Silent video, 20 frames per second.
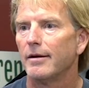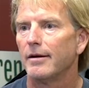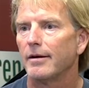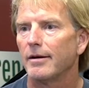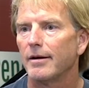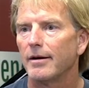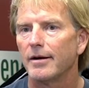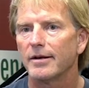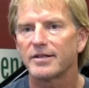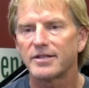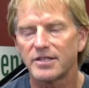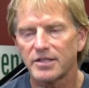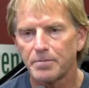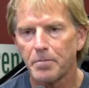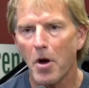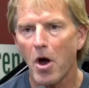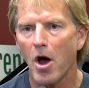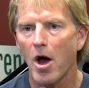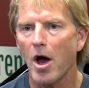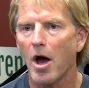uh,
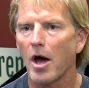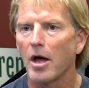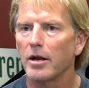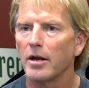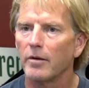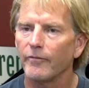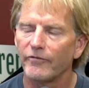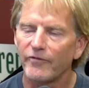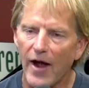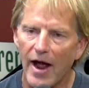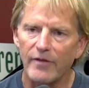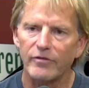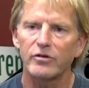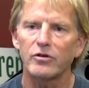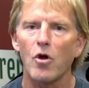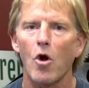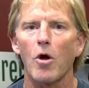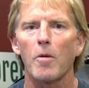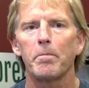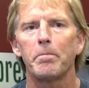SMUD and Five
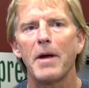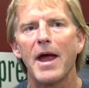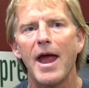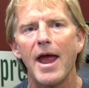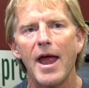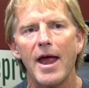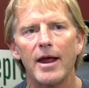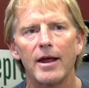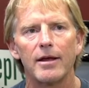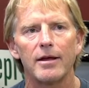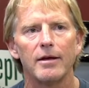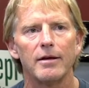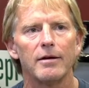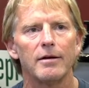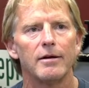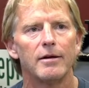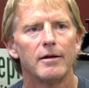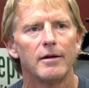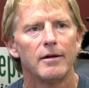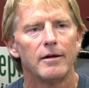Star Bank,
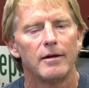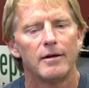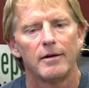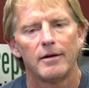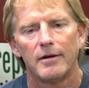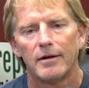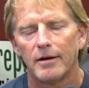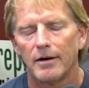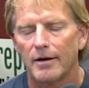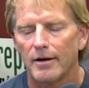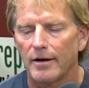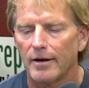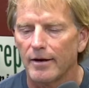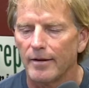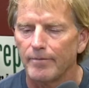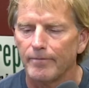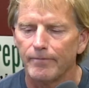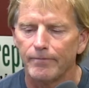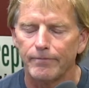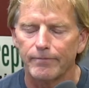and
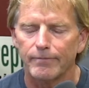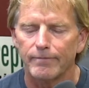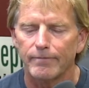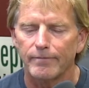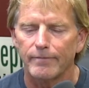um,